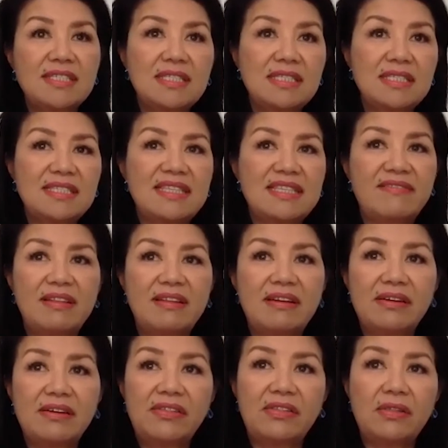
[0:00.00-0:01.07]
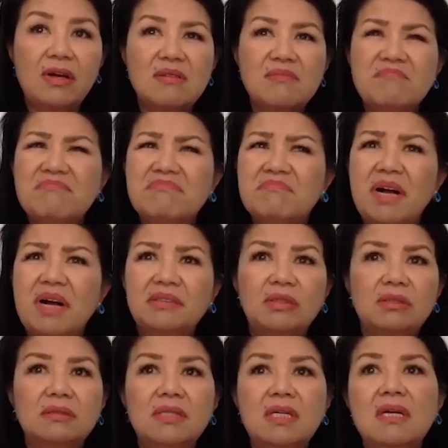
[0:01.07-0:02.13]
in 700, um, about
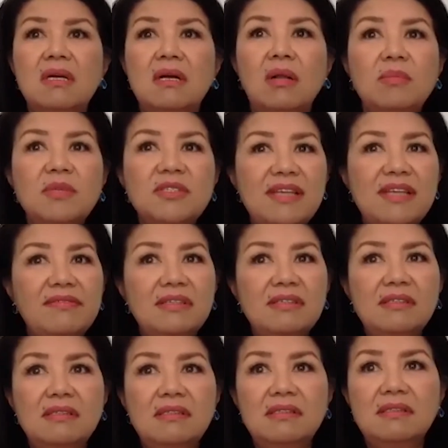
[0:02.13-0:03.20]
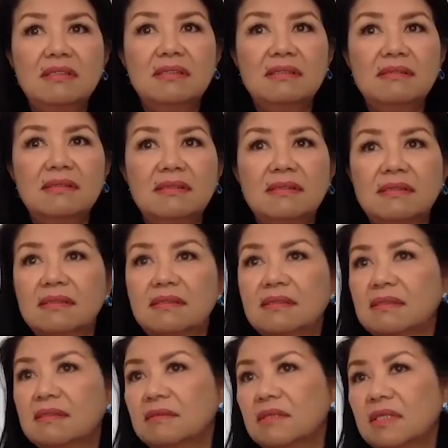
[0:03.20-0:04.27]
almost seven,
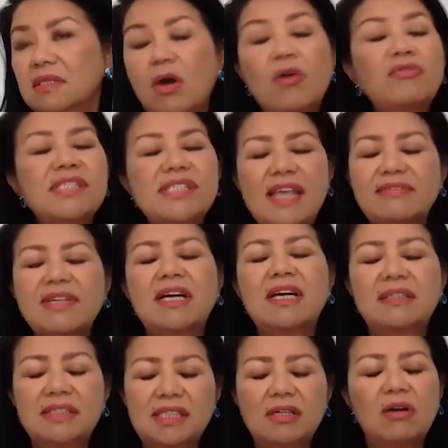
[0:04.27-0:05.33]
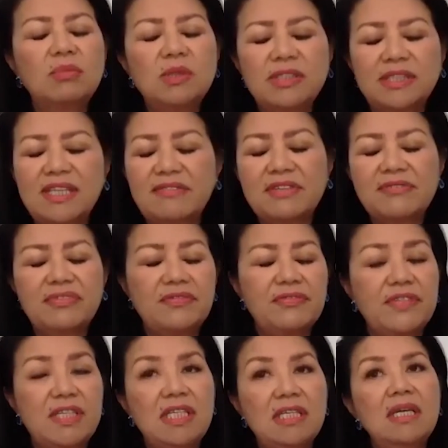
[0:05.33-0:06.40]
over 700, almost
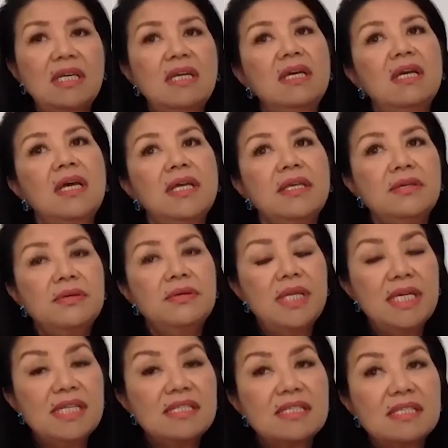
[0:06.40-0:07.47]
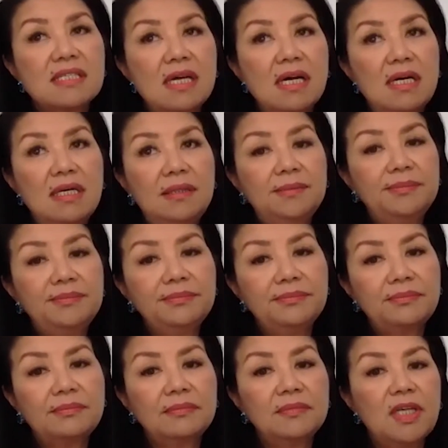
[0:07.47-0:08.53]
750 units um,
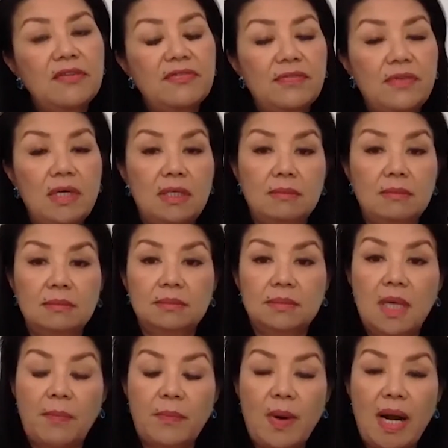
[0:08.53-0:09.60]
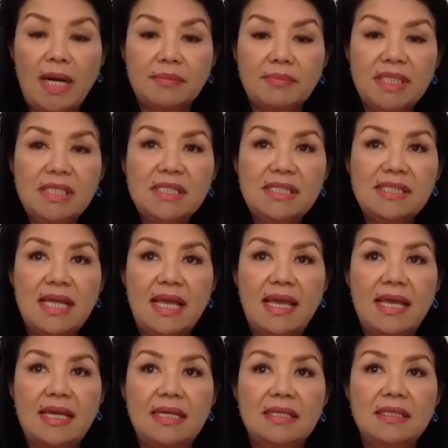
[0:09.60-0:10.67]
of apartments.
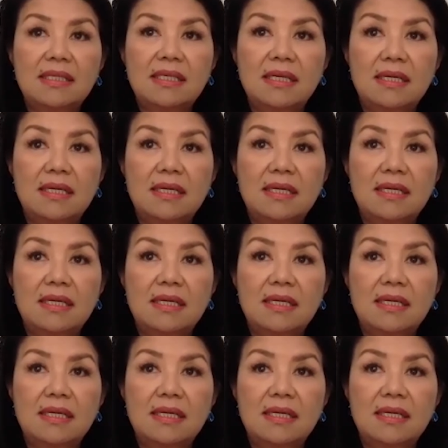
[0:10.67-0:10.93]
And